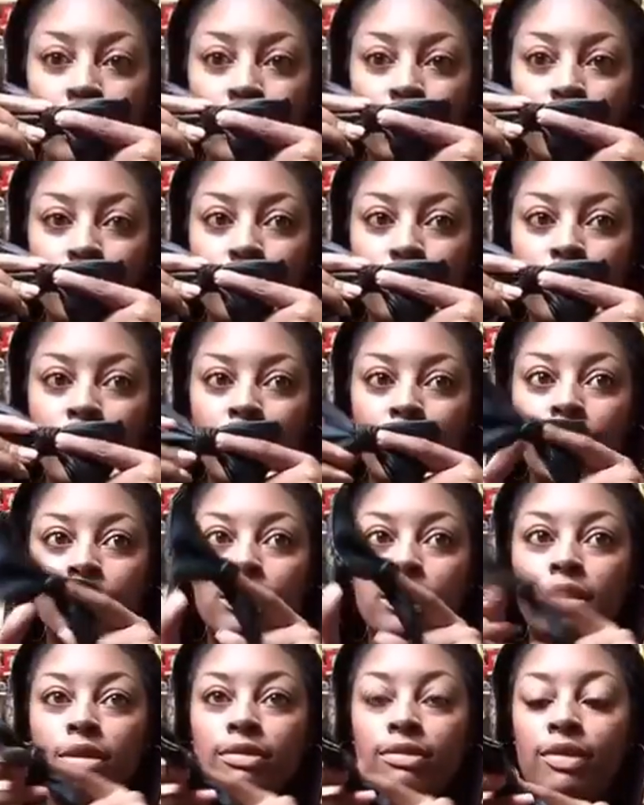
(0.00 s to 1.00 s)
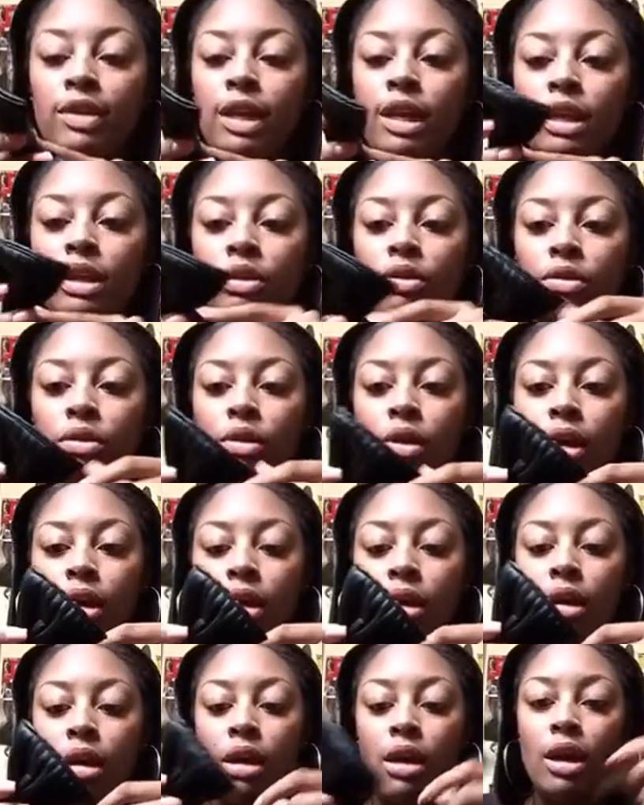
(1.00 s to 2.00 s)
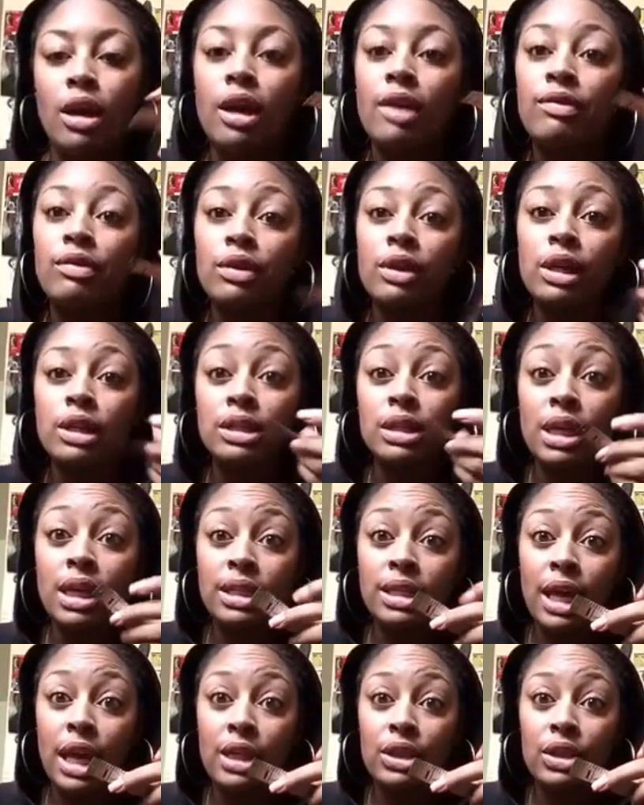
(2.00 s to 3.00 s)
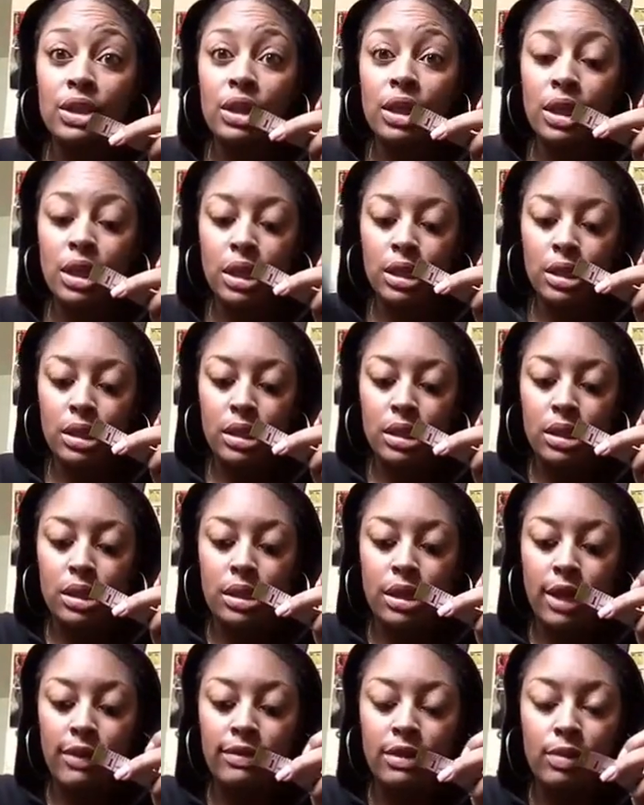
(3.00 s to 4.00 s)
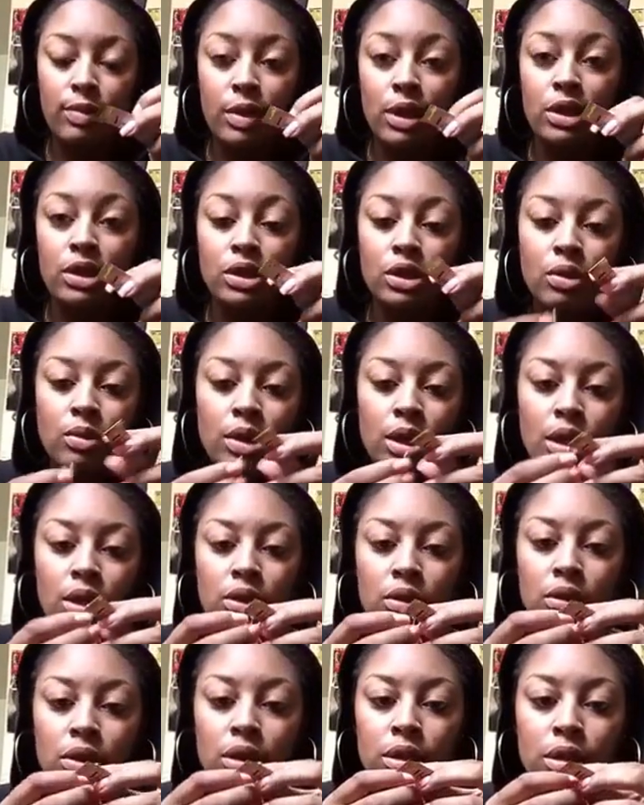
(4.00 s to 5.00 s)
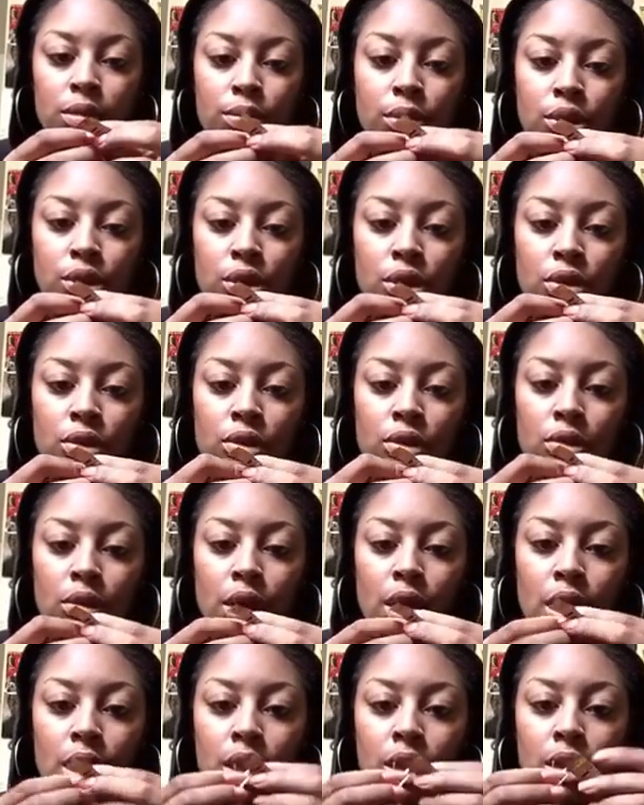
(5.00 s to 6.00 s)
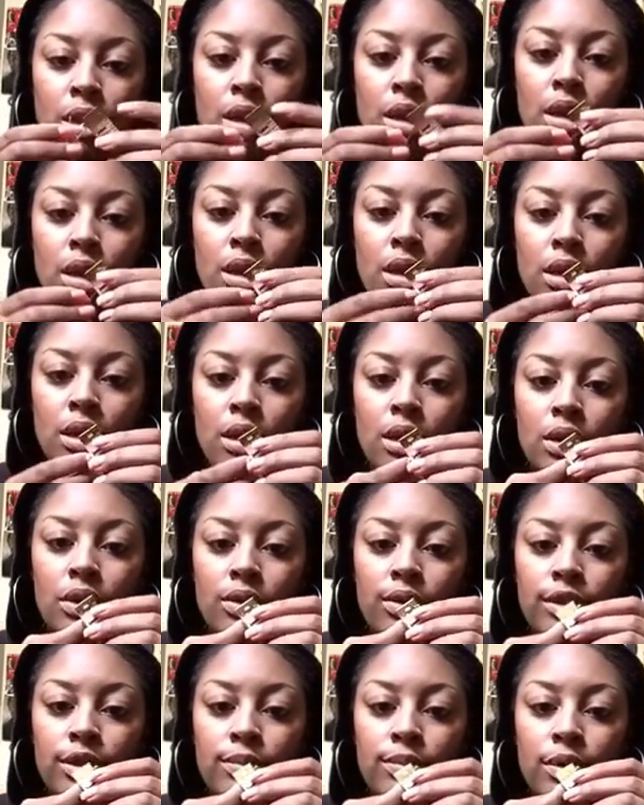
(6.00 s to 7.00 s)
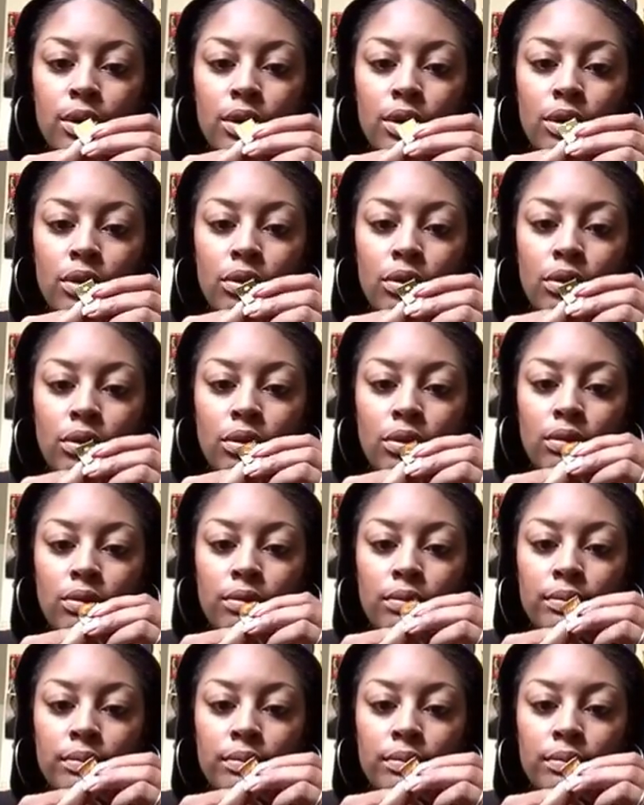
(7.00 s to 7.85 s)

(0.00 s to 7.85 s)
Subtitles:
you should be able to fit it through there. If you need to attach the safety pin to it in order to push it through, you can. You just put it through